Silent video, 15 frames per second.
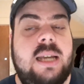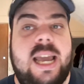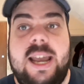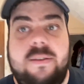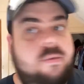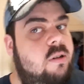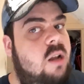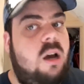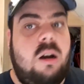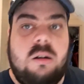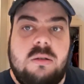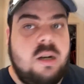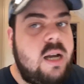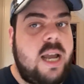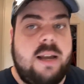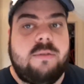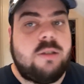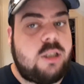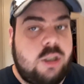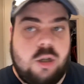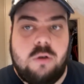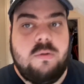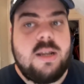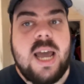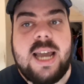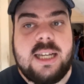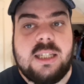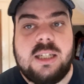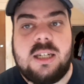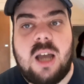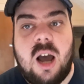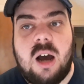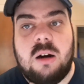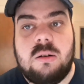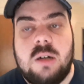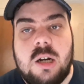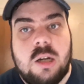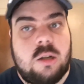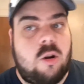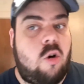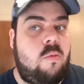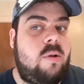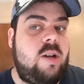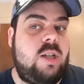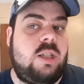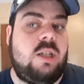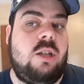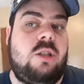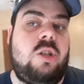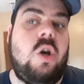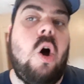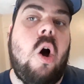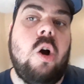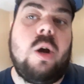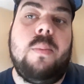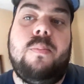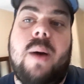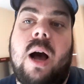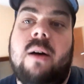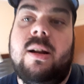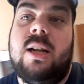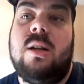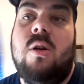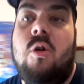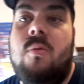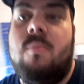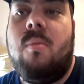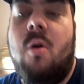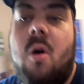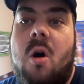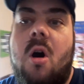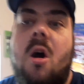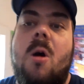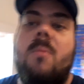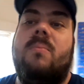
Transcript: Even though it was 2 days ago, nobody's gonna talk about it no more.